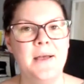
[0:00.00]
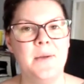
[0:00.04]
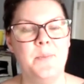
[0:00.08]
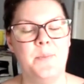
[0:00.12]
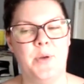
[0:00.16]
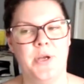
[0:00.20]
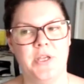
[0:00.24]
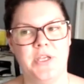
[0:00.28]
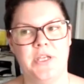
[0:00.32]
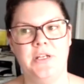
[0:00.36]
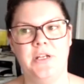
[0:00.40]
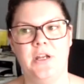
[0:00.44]

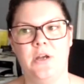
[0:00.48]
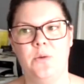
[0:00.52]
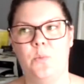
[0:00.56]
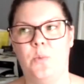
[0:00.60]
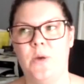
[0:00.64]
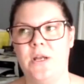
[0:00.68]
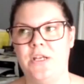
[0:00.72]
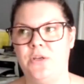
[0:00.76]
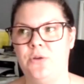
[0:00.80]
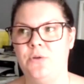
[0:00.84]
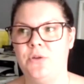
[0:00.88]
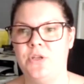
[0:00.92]
But, you know,
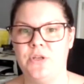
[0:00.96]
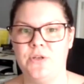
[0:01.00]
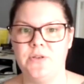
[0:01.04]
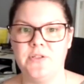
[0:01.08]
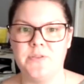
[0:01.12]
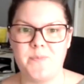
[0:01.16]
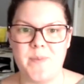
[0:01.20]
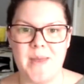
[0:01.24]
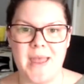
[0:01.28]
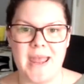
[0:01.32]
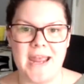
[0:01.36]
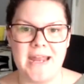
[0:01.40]
when you use
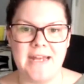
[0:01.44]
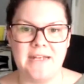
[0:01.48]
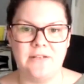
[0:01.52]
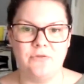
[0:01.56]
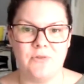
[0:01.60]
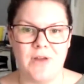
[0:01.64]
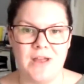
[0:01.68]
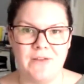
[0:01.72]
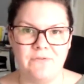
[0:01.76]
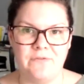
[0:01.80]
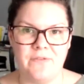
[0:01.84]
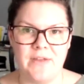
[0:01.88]
paid
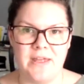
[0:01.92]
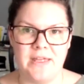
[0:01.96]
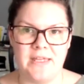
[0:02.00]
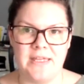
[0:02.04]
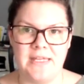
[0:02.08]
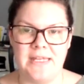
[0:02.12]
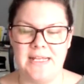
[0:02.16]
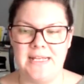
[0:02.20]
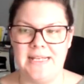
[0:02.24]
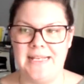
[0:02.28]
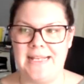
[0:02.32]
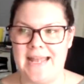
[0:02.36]
traffic,
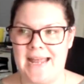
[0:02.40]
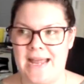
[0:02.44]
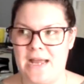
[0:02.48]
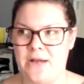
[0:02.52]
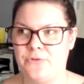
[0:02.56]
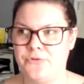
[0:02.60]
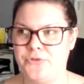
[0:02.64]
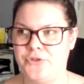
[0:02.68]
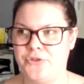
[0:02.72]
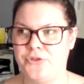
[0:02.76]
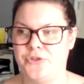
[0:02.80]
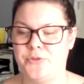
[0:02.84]
it
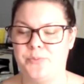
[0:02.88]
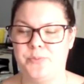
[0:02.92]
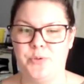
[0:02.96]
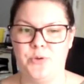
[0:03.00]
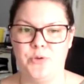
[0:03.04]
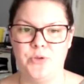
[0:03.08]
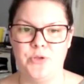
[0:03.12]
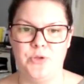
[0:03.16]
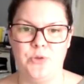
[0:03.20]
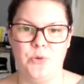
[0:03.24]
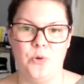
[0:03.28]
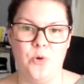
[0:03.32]
allows you to
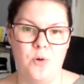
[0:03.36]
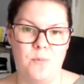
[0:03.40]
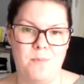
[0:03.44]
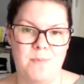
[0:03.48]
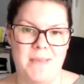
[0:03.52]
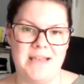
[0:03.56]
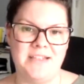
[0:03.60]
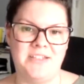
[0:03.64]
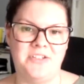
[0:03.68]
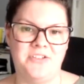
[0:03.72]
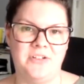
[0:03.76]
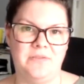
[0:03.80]
put your
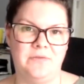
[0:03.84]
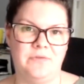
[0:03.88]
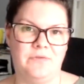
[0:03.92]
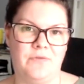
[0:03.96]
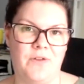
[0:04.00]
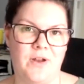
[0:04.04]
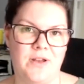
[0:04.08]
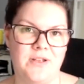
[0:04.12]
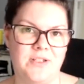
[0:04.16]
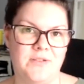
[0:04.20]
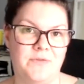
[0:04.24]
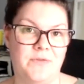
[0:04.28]
message in
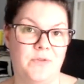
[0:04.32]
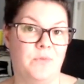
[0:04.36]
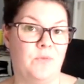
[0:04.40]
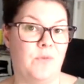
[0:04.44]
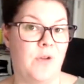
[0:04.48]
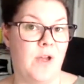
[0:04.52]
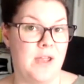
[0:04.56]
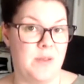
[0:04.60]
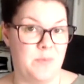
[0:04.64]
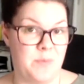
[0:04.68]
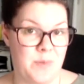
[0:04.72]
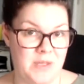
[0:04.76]
front of the
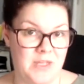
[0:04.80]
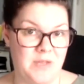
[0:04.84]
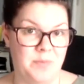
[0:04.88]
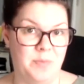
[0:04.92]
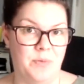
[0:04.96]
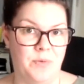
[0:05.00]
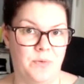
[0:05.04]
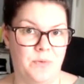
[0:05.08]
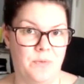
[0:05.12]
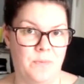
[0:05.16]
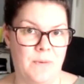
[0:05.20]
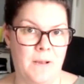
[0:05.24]
right
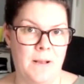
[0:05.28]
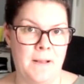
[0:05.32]
people.